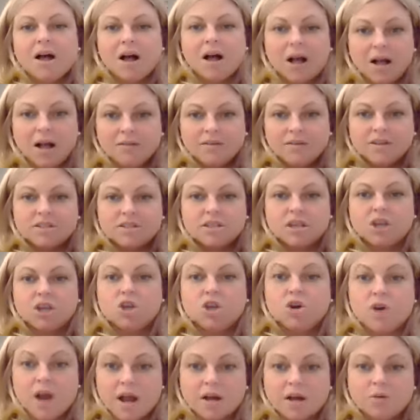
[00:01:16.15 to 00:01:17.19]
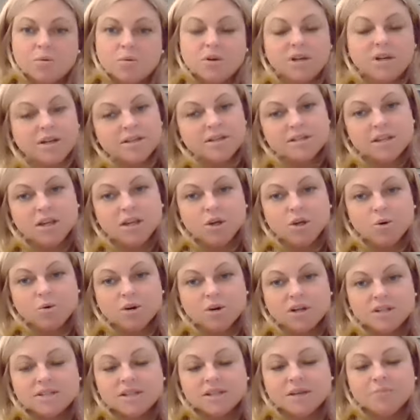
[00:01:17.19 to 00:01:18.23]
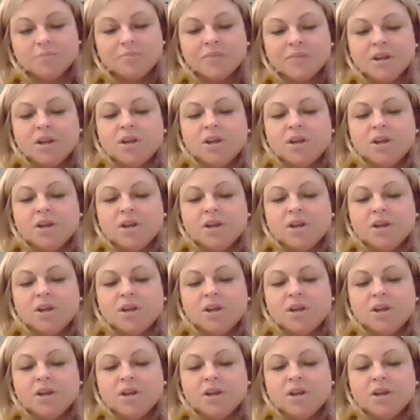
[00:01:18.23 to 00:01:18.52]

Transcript: obviously your equity is increasing.